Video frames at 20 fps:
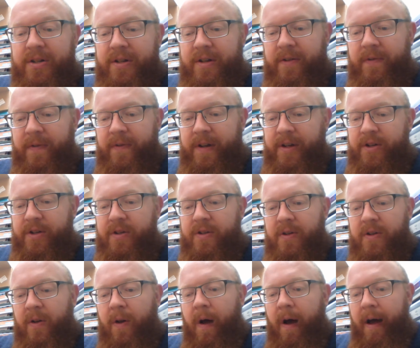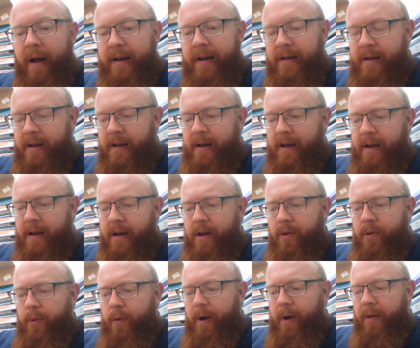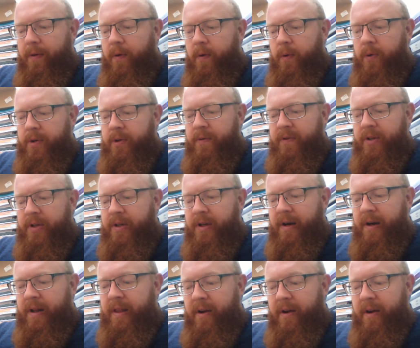and Ephesians a lot throughout the course of this study.